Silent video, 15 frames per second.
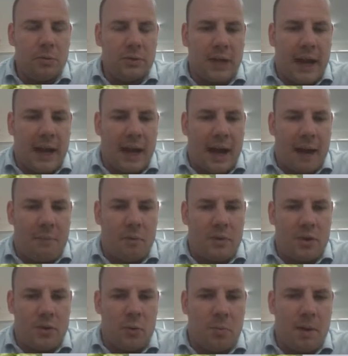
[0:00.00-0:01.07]
that
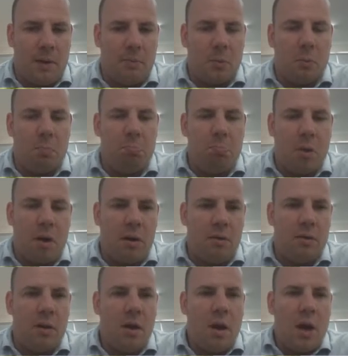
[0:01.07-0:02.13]
Aboriginal people
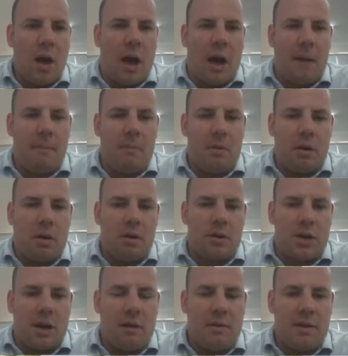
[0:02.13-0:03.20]
burnt
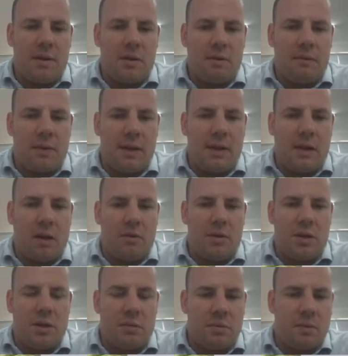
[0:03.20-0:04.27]
large areas of
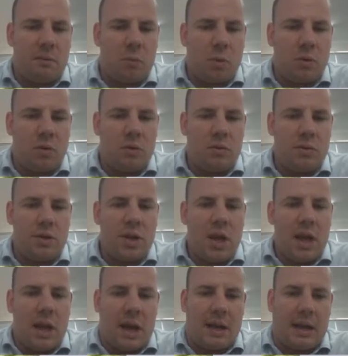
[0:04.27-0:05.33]
ecosystems of woodlands,
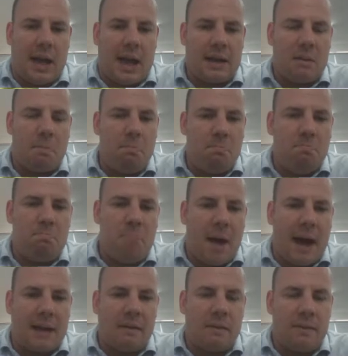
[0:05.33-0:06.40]
and it had a
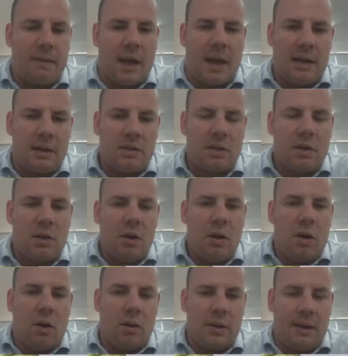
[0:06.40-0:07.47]
bad effect
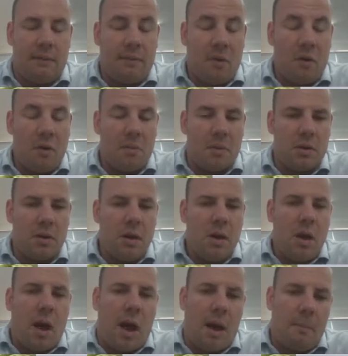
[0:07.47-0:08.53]
on the environment.
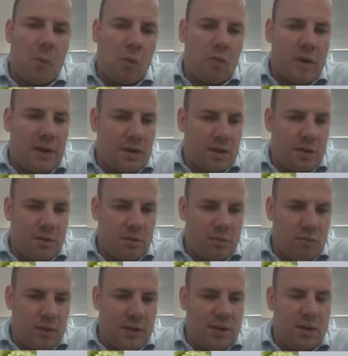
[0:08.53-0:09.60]
More recent
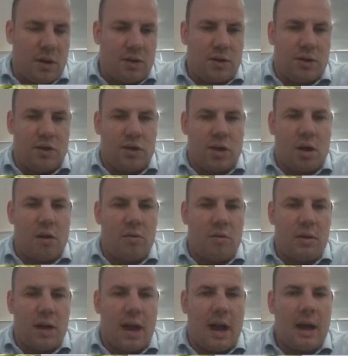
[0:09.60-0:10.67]
research has shown
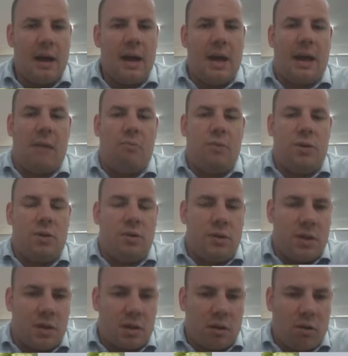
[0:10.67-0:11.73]
that it
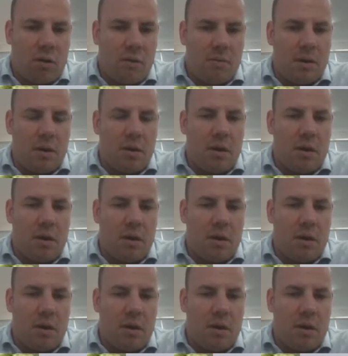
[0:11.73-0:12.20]
reduces climate